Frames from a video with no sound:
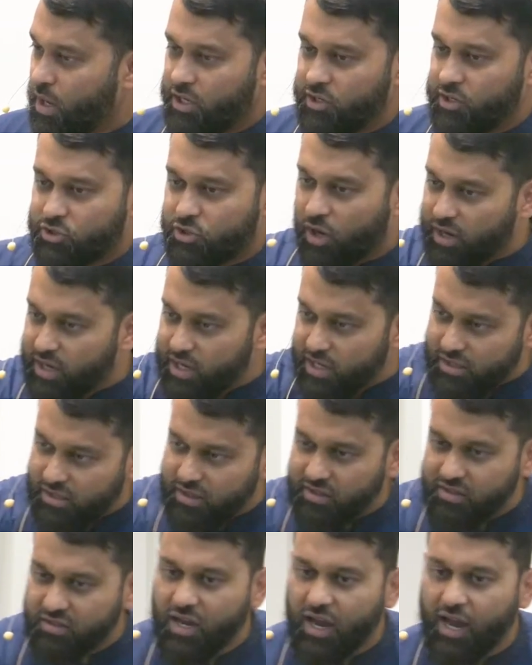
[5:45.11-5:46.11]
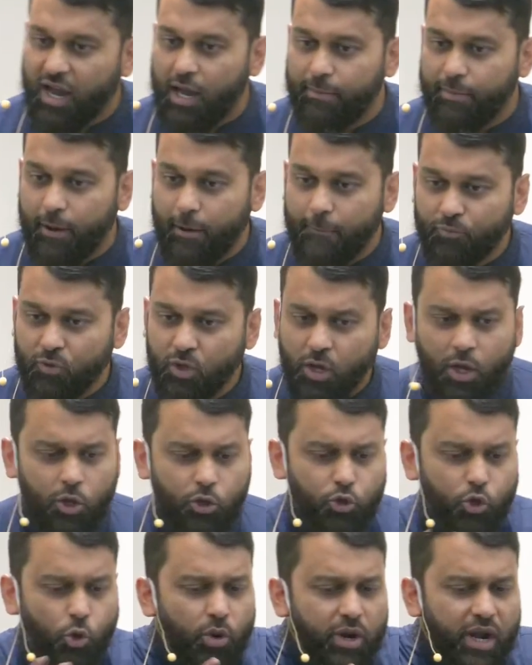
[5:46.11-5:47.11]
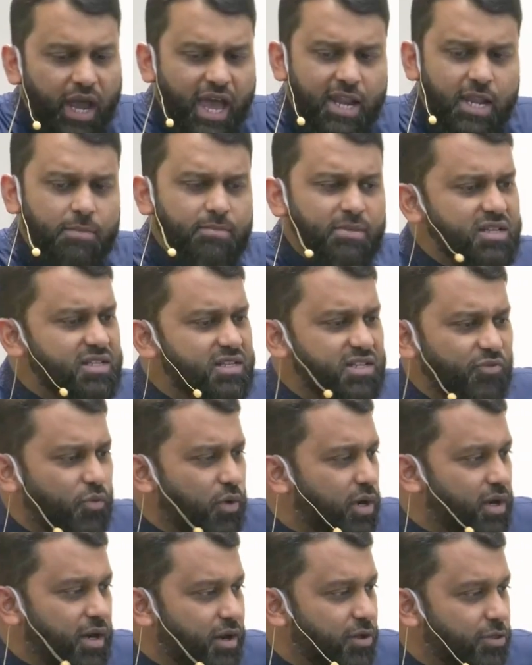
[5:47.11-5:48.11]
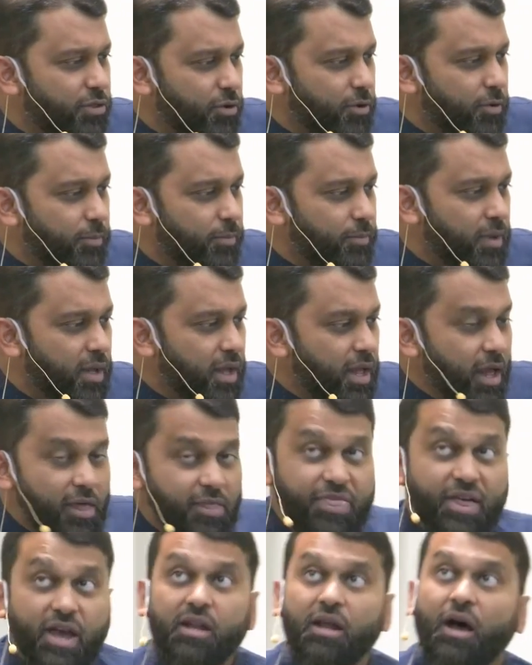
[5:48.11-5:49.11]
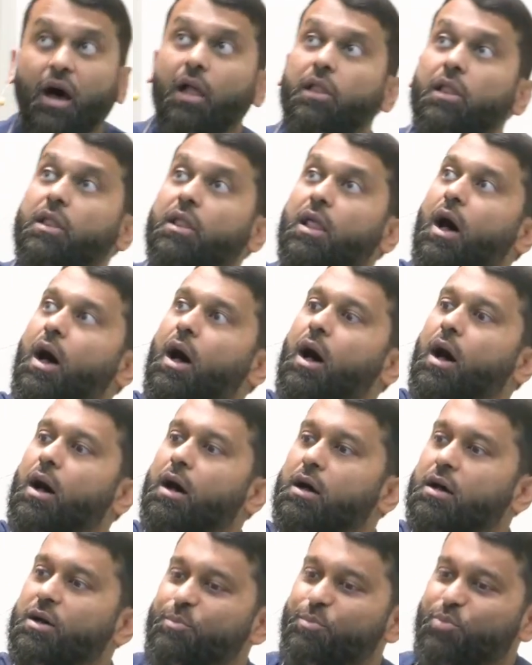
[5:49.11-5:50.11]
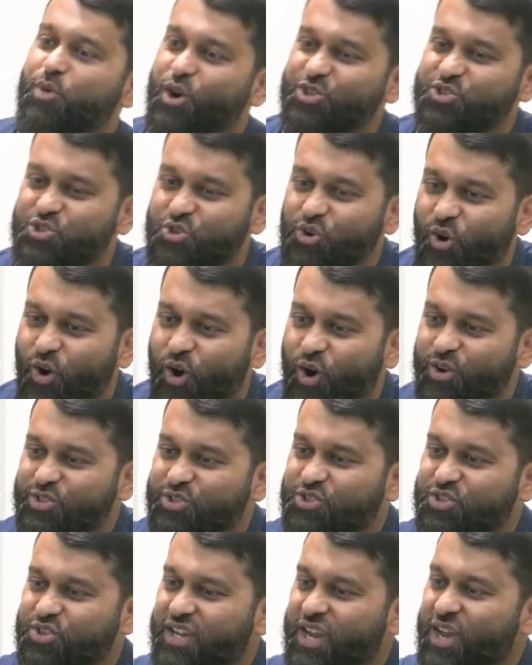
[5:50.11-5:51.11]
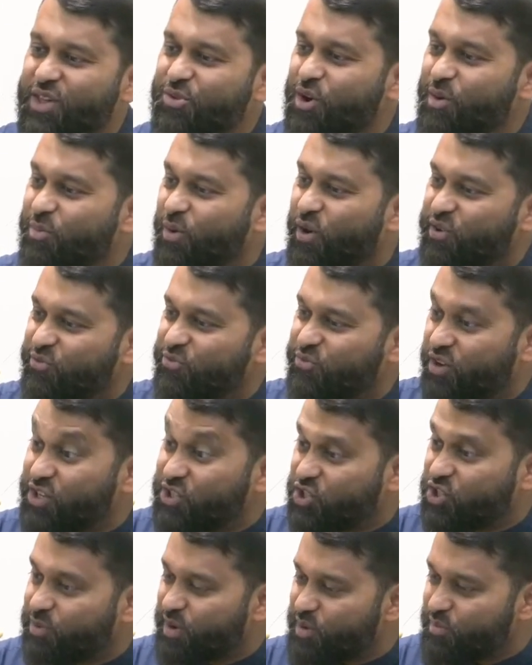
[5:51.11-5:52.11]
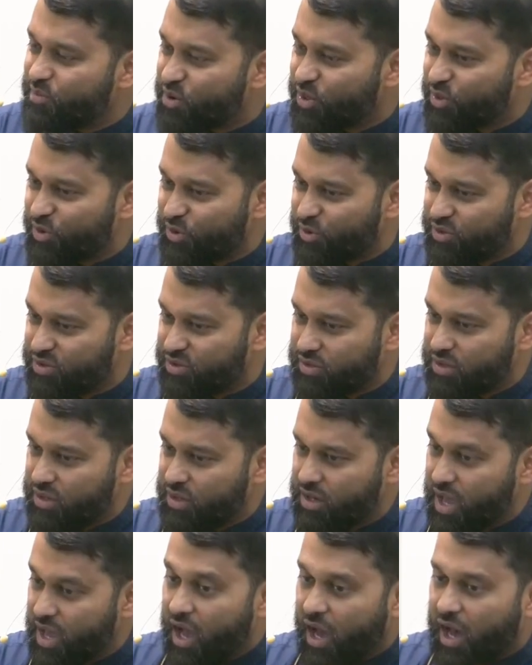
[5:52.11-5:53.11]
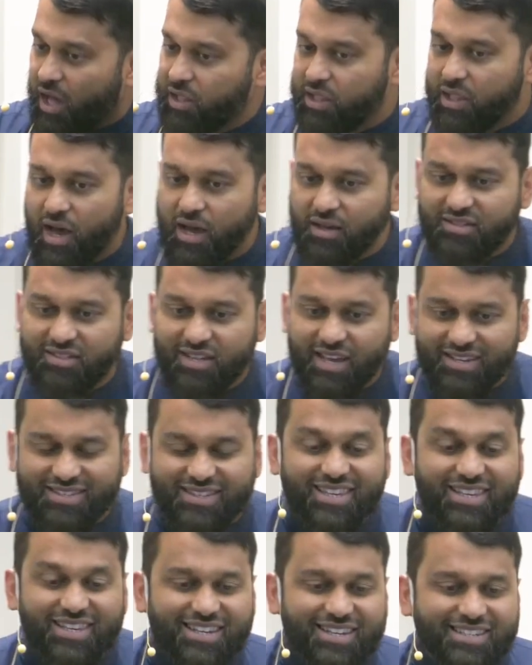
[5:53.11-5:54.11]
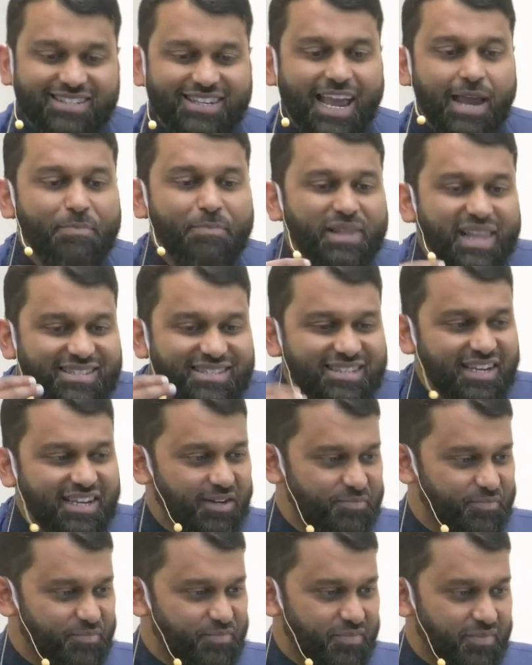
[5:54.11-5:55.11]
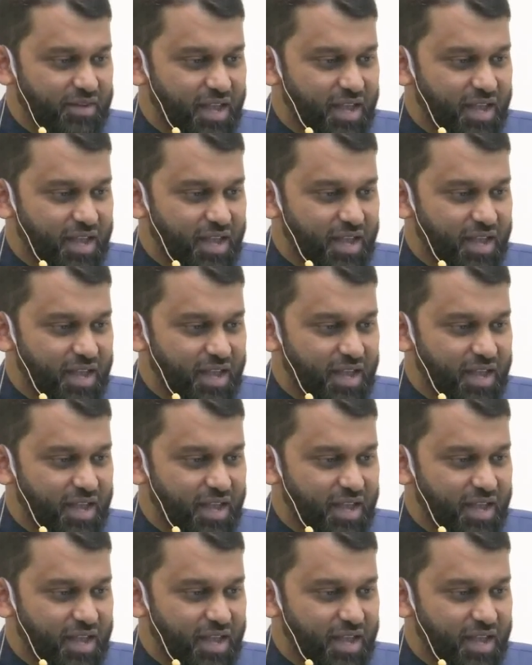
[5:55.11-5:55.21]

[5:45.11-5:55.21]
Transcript: He's talking to the Sahaba. You were enemies of one another. Then Allah brought your hearts together upon friendship and brotherhood. Allah says this is a blessing.